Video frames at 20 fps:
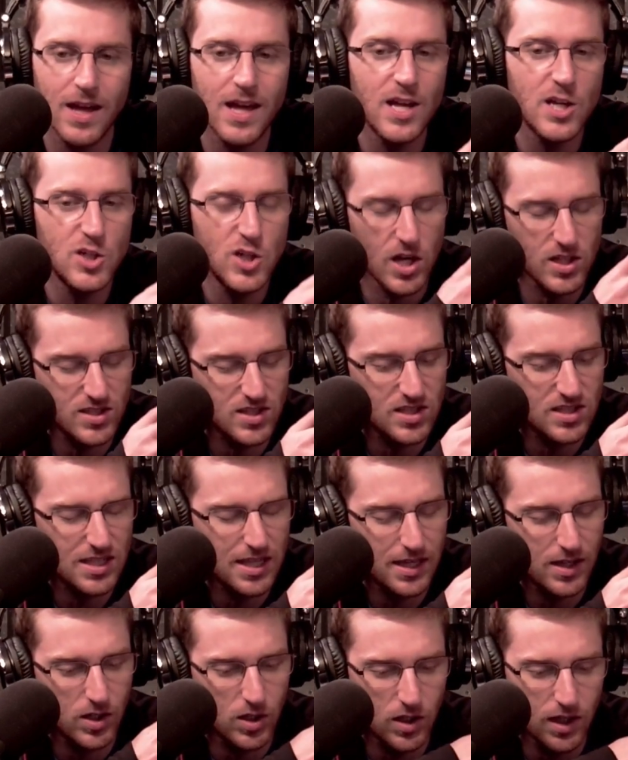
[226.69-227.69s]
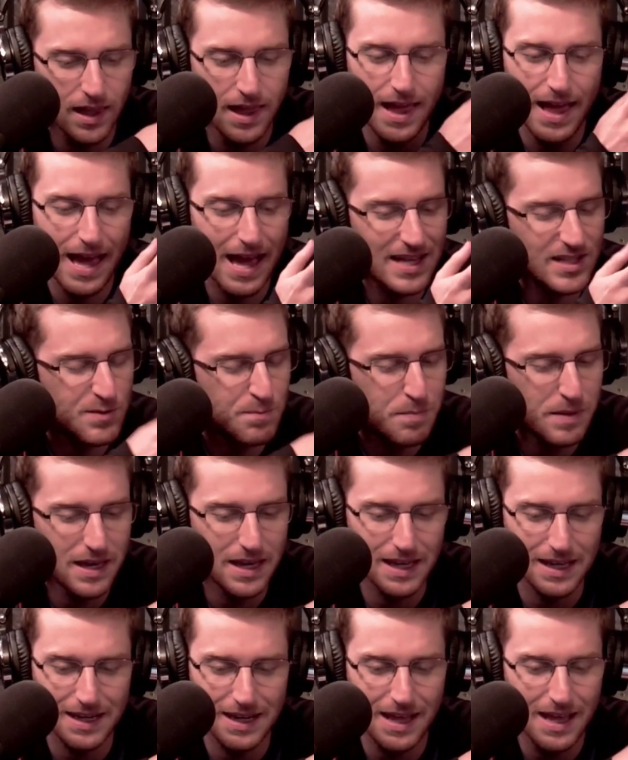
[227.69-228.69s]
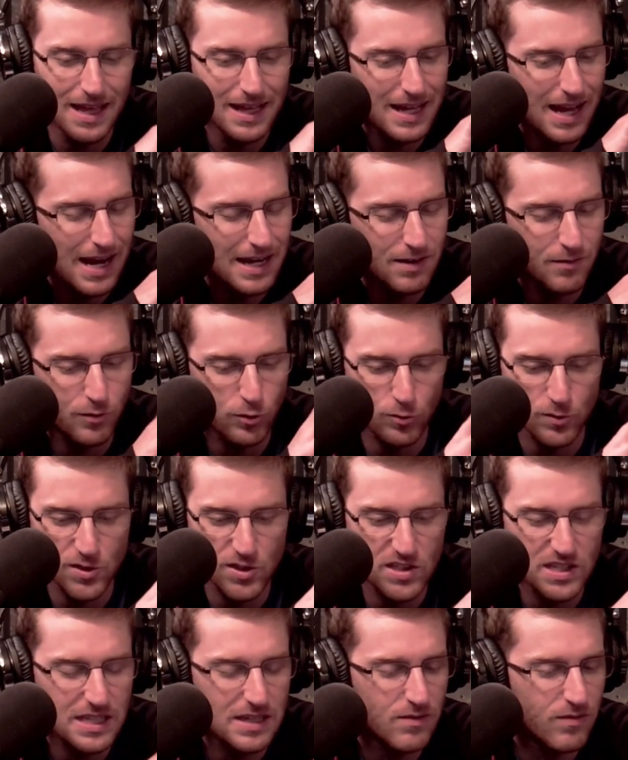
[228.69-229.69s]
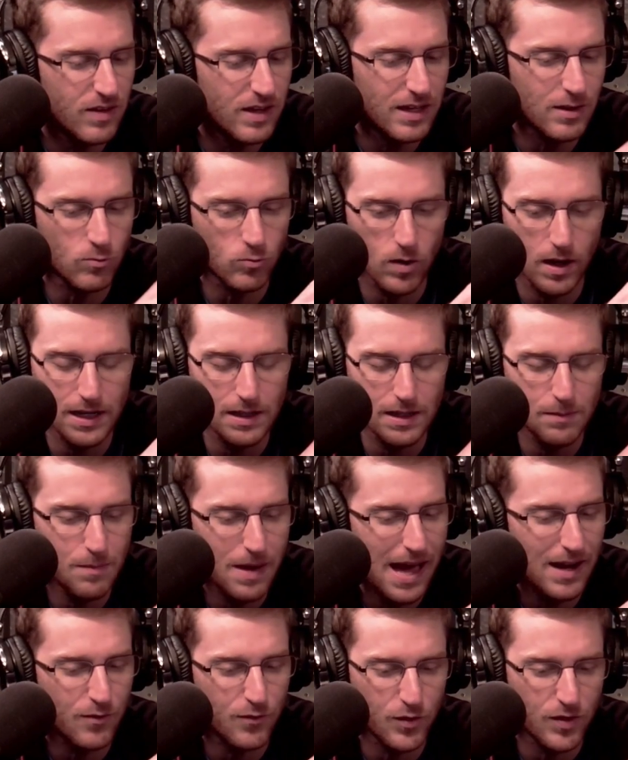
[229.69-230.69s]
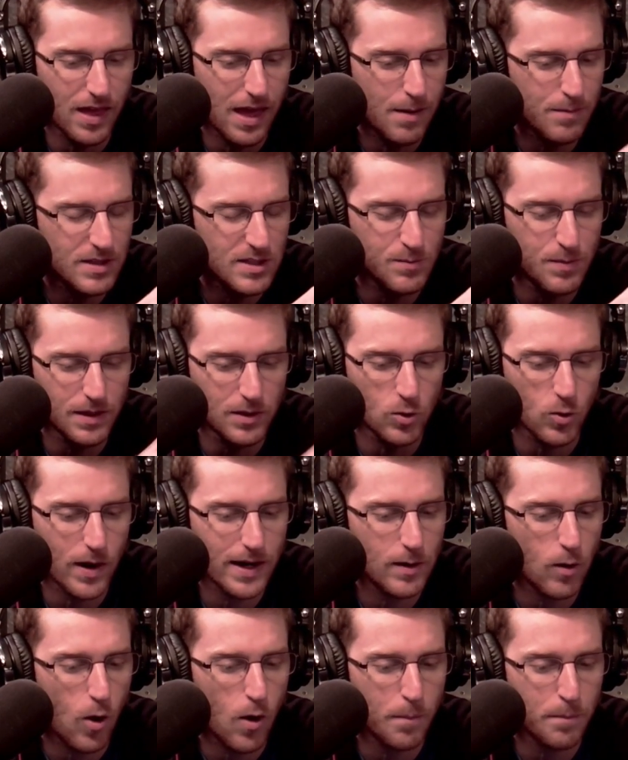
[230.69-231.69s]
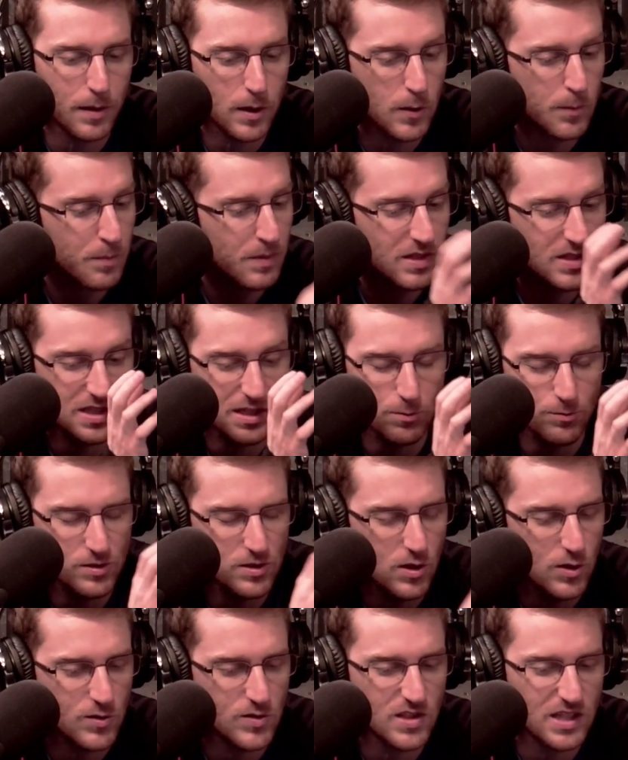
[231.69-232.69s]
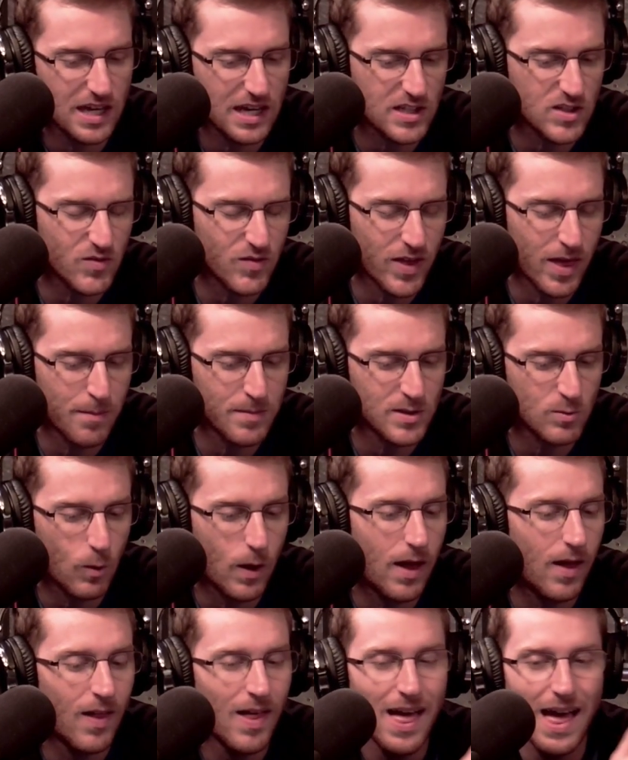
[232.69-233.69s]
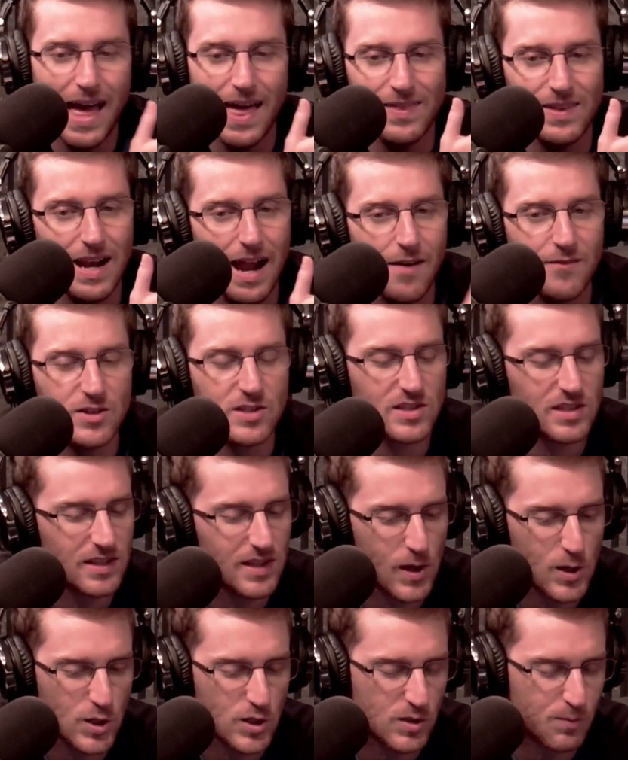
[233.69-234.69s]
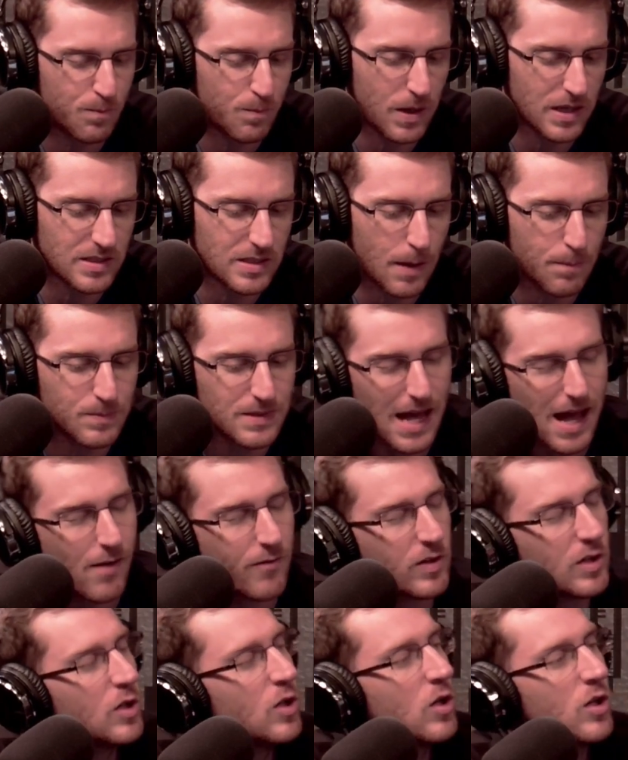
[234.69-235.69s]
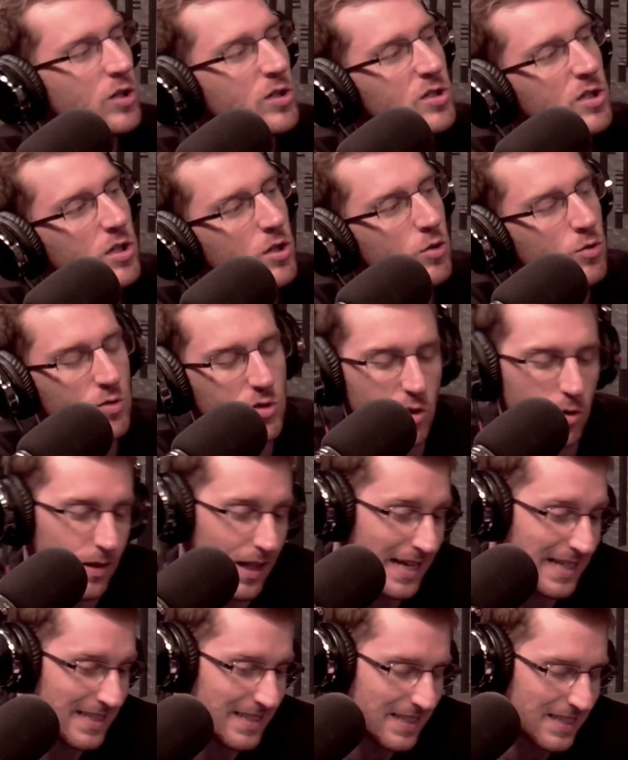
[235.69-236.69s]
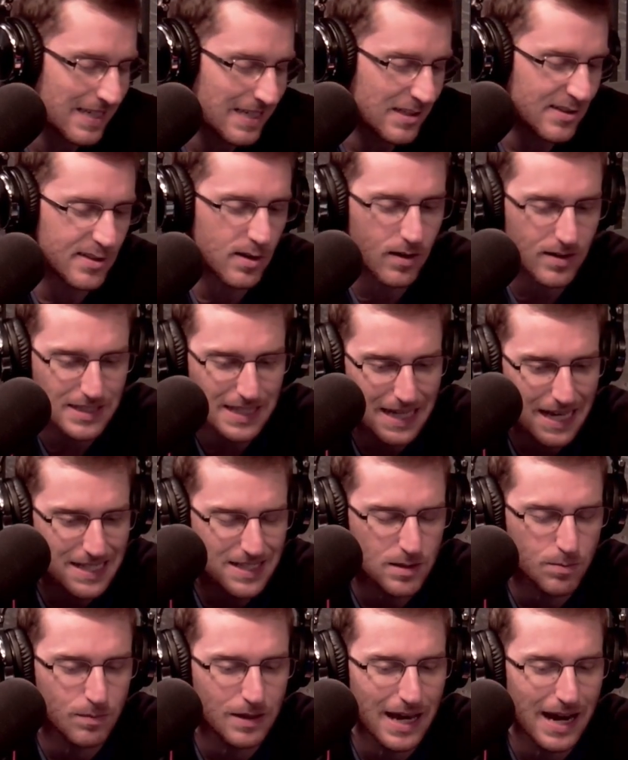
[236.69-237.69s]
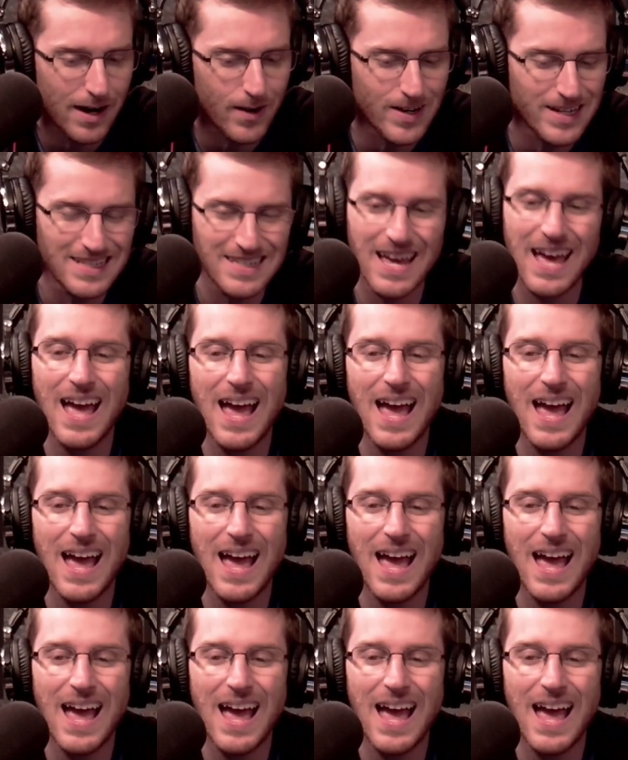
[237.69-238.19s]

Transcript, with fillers: Justice Hill has been kind of a receiving running back for them. He's been great all purpose. He returns kicks for them as well. And then obviously they just picked up Dalvin Cook too. So, like, does he start to get some carries?